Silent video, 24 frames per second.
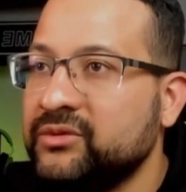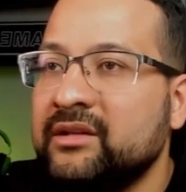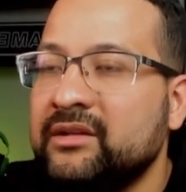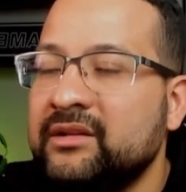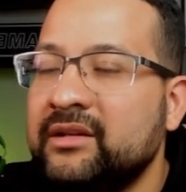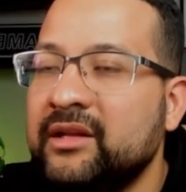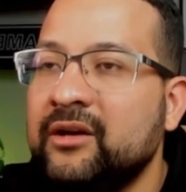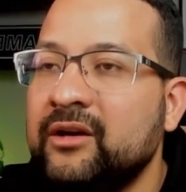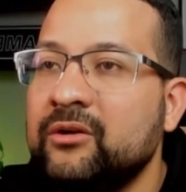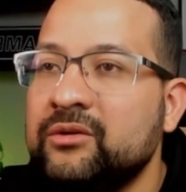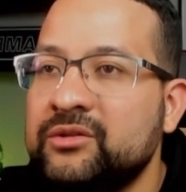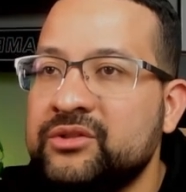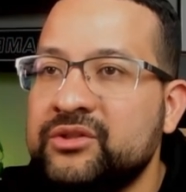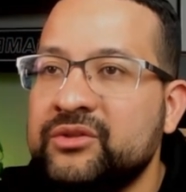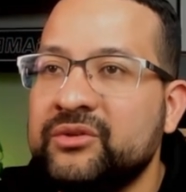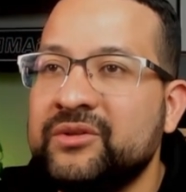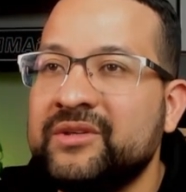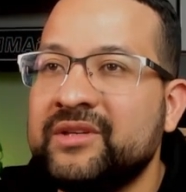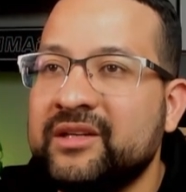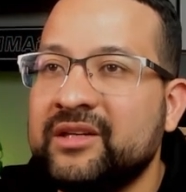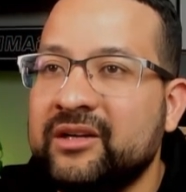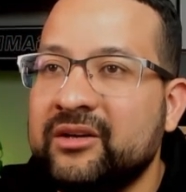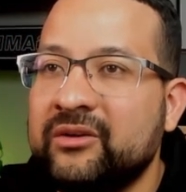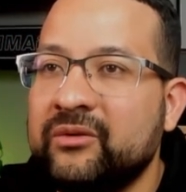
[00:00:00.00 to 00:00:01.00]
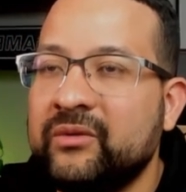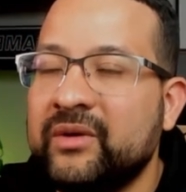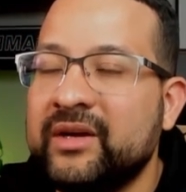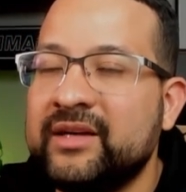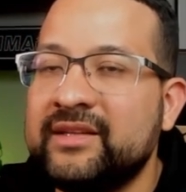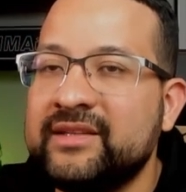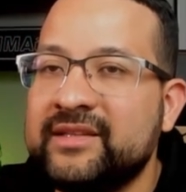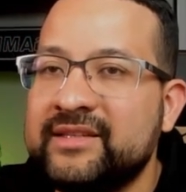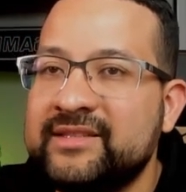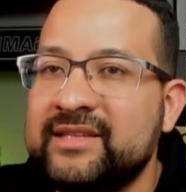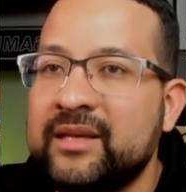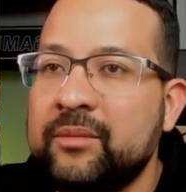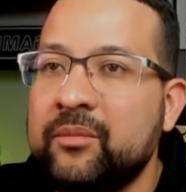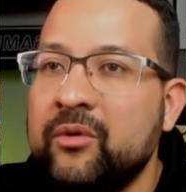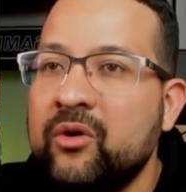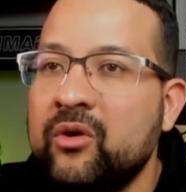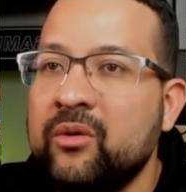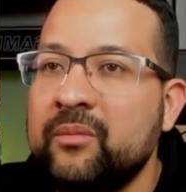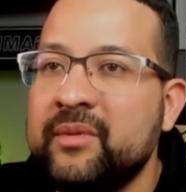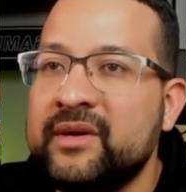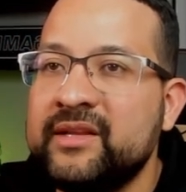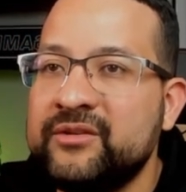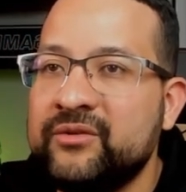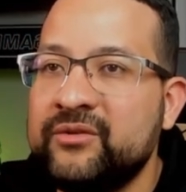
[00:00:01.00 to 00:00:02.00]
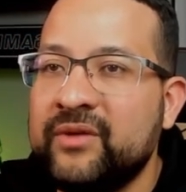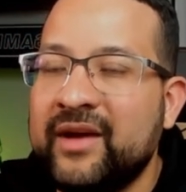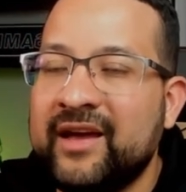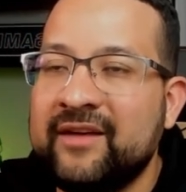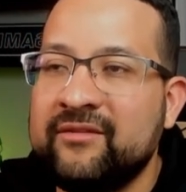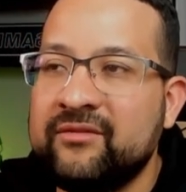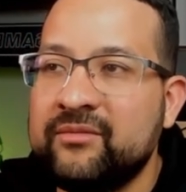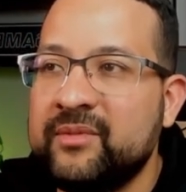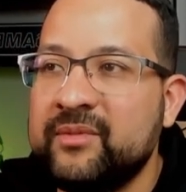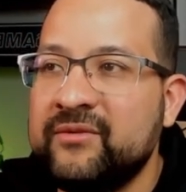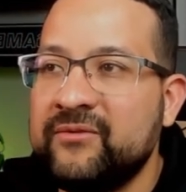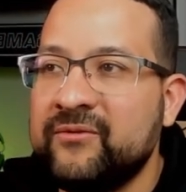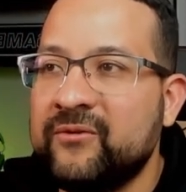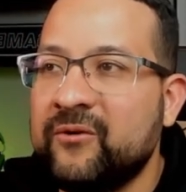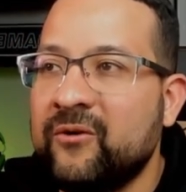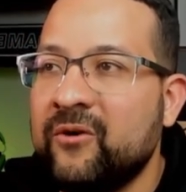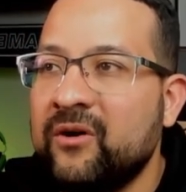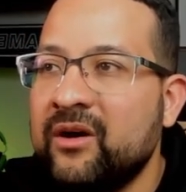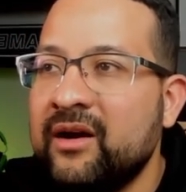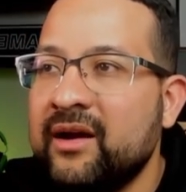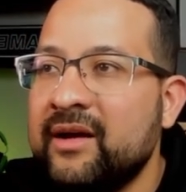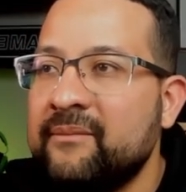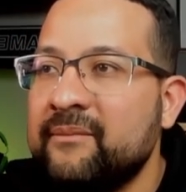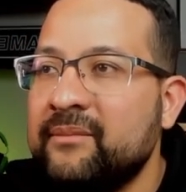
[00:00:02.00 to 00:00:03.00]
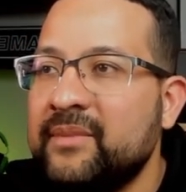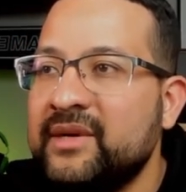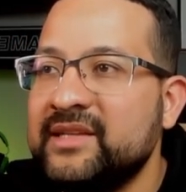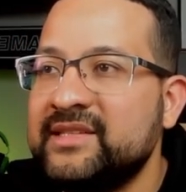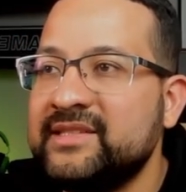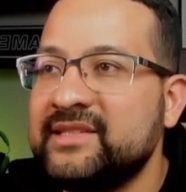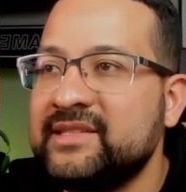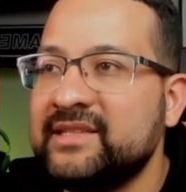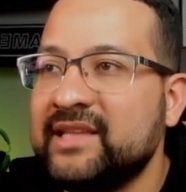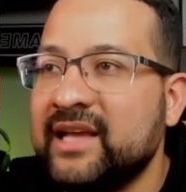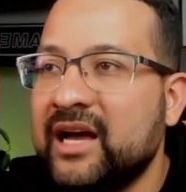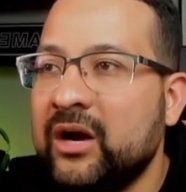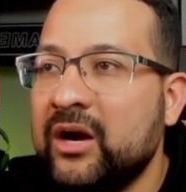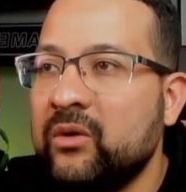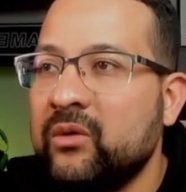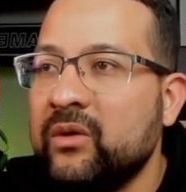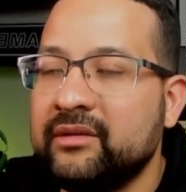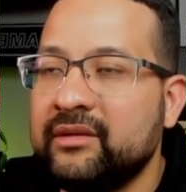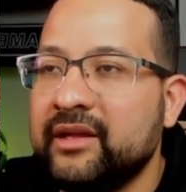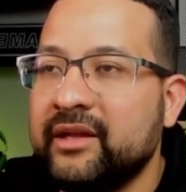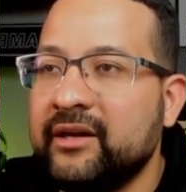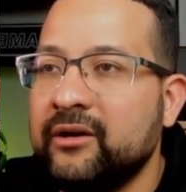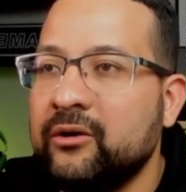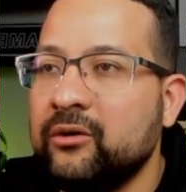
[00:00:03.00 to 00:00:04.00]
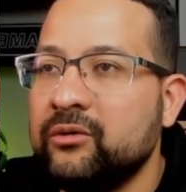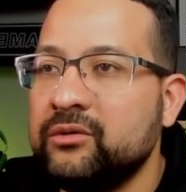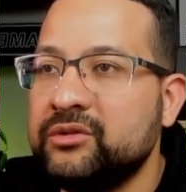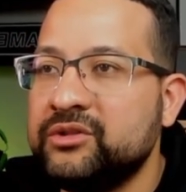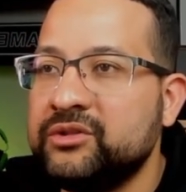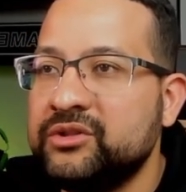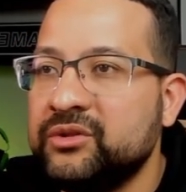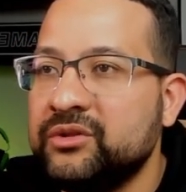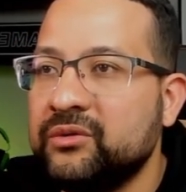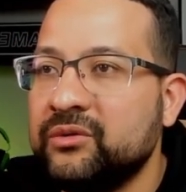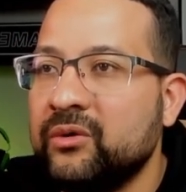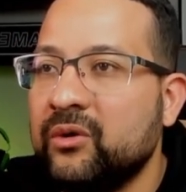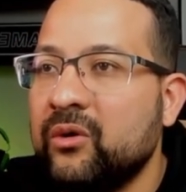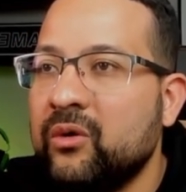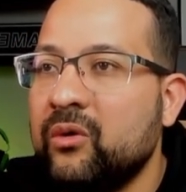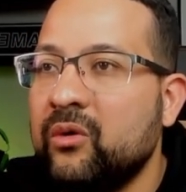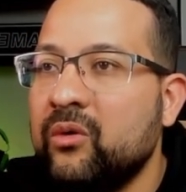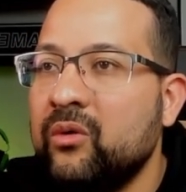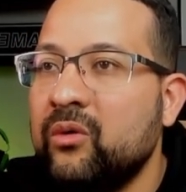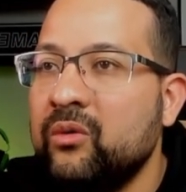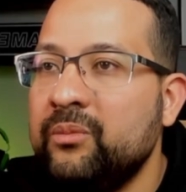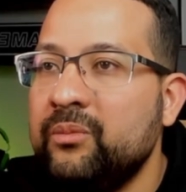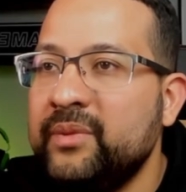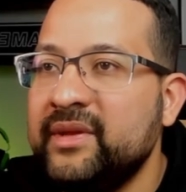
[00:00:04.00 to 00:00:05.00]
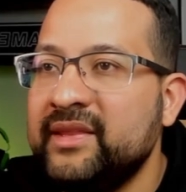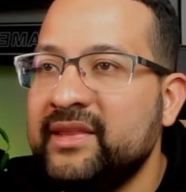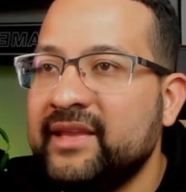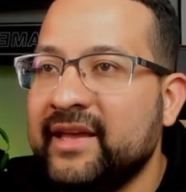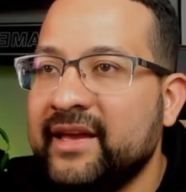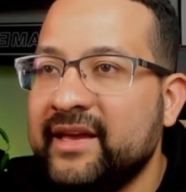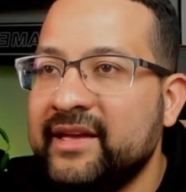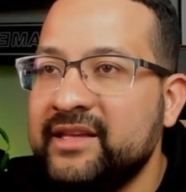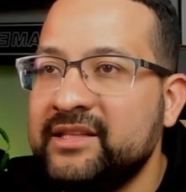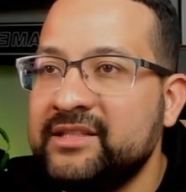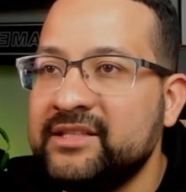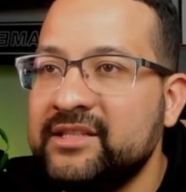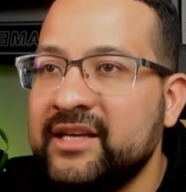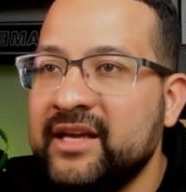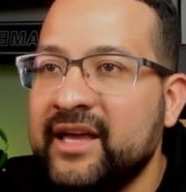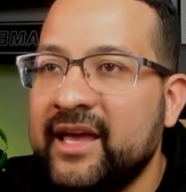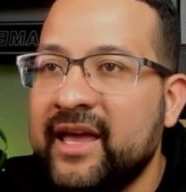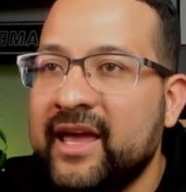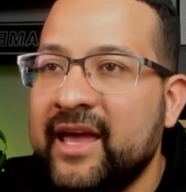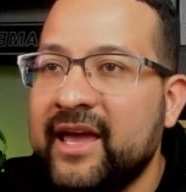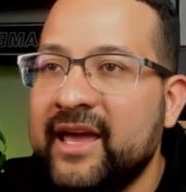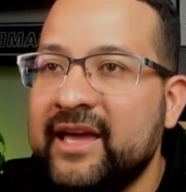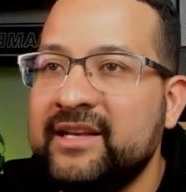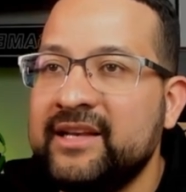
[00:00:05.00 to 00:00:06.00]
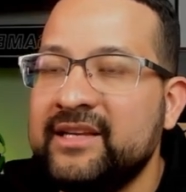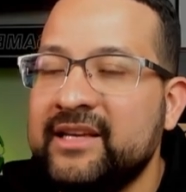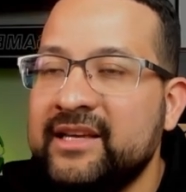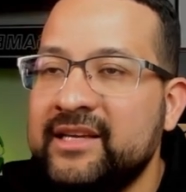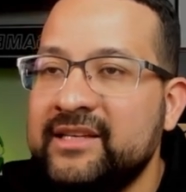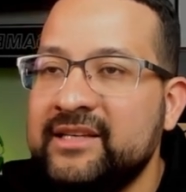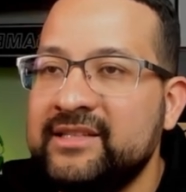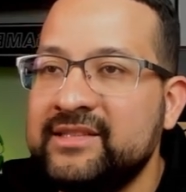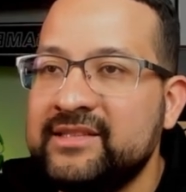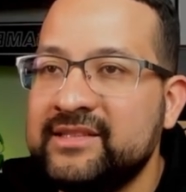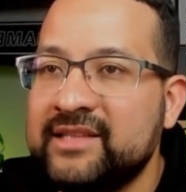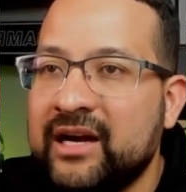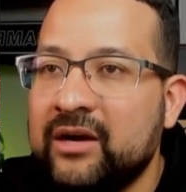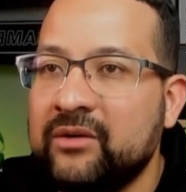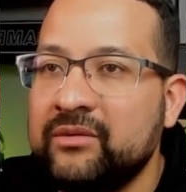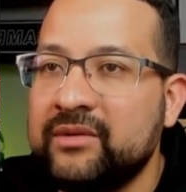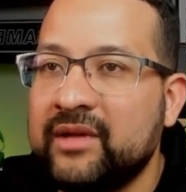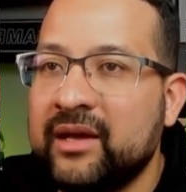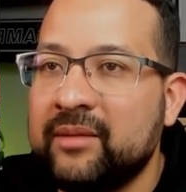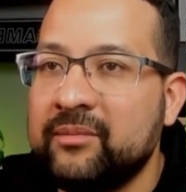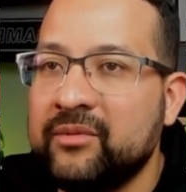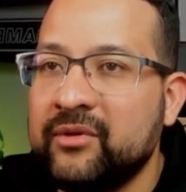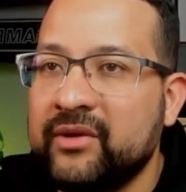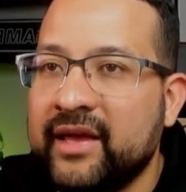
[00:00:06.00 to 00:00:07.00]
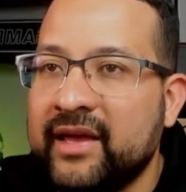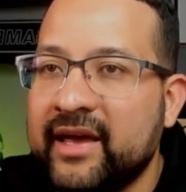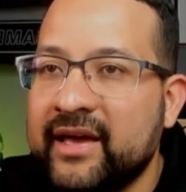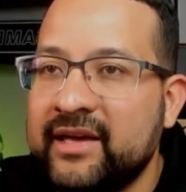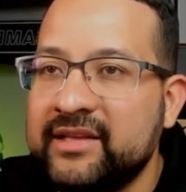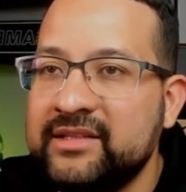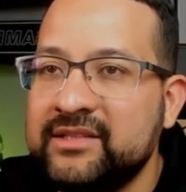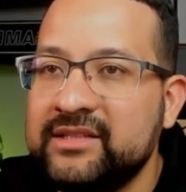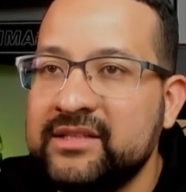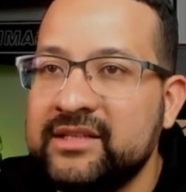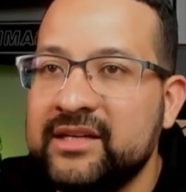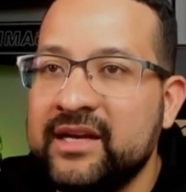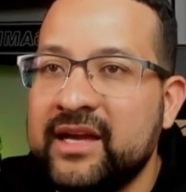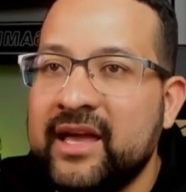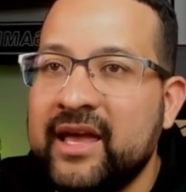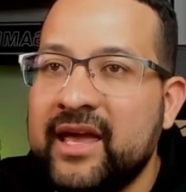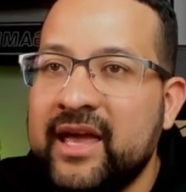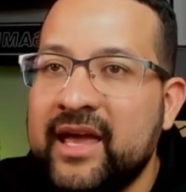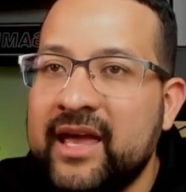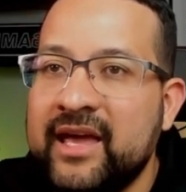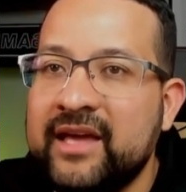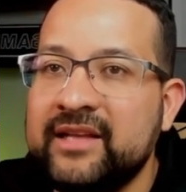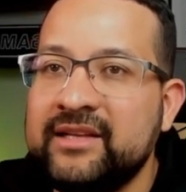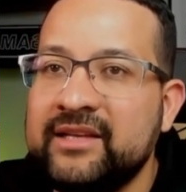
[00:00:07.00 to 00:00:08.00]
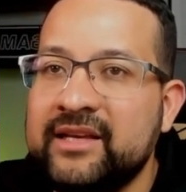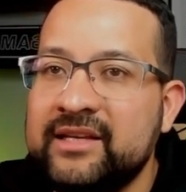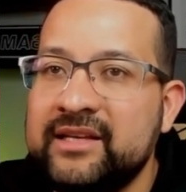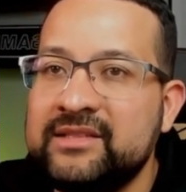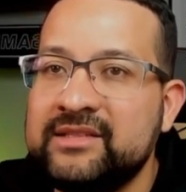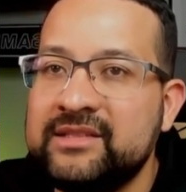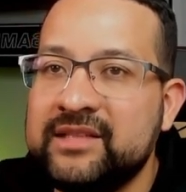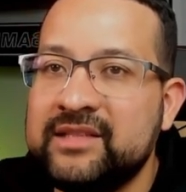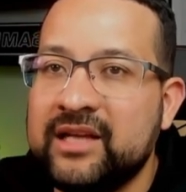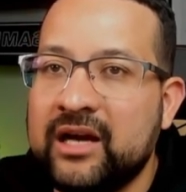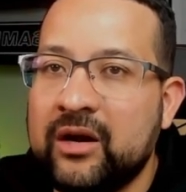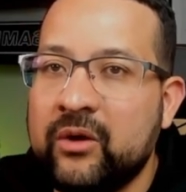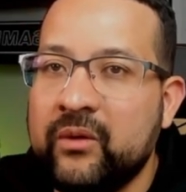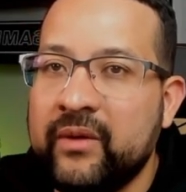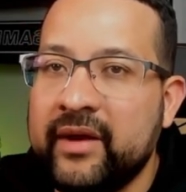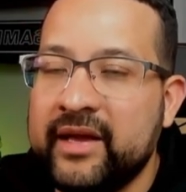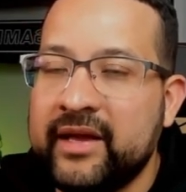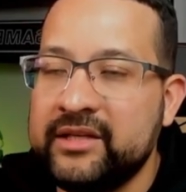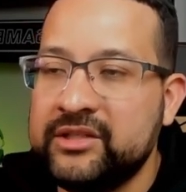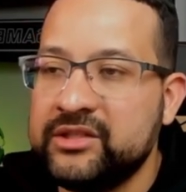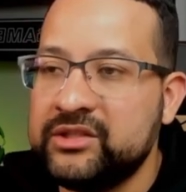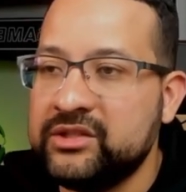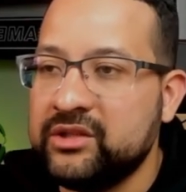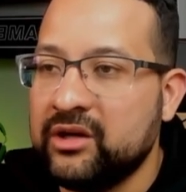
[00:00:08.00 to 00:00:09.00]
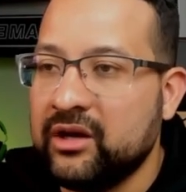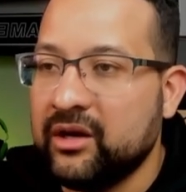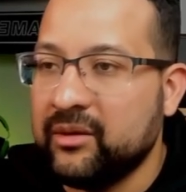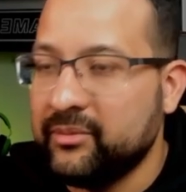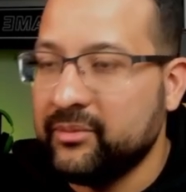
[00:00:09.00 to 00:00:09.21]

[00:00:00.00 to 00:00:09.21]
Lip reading: They go to run the same command you have before, but now they go to update and install wget and install htop.